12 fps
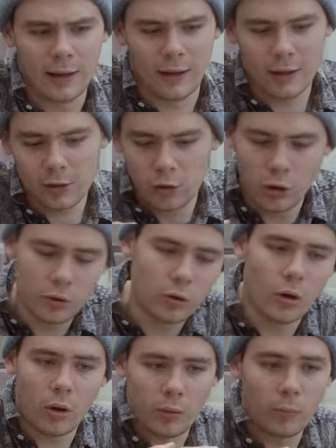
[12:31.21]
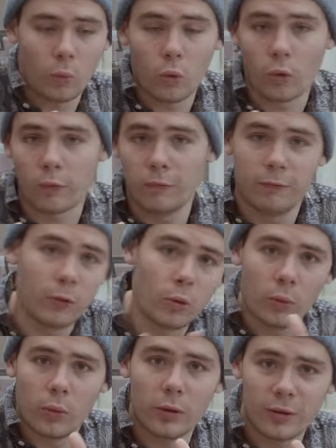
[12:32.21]
I could not walk
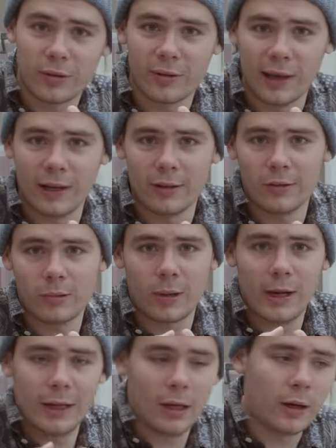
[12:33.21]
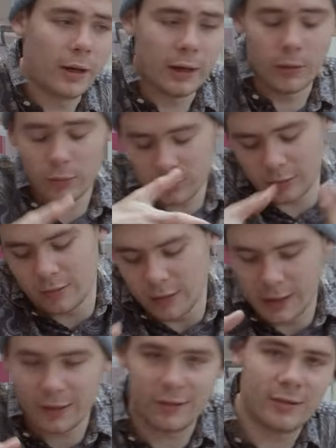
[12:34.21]
forwards in a straight line. I was just
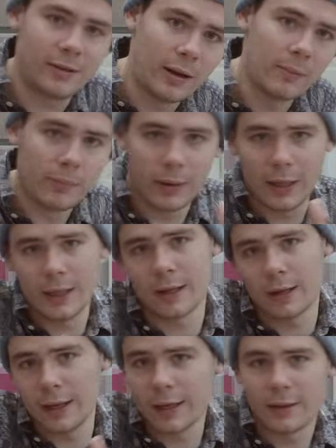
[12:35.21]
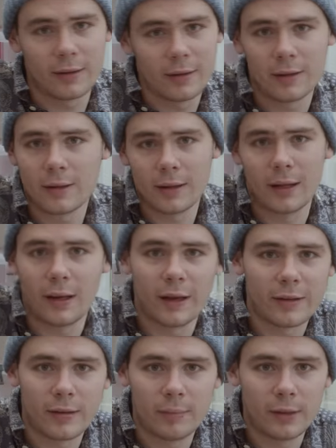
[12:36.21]
like stumbling like
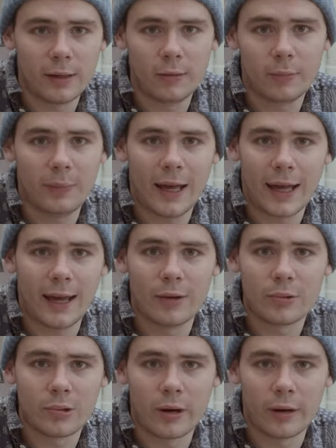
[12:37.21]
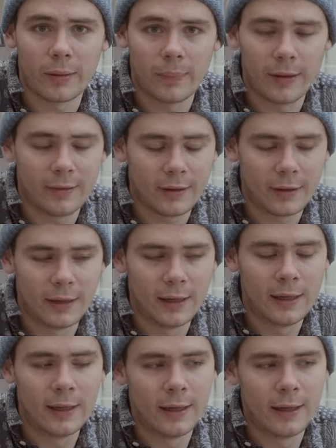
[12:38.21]
somebody who was blackout drunk, basically.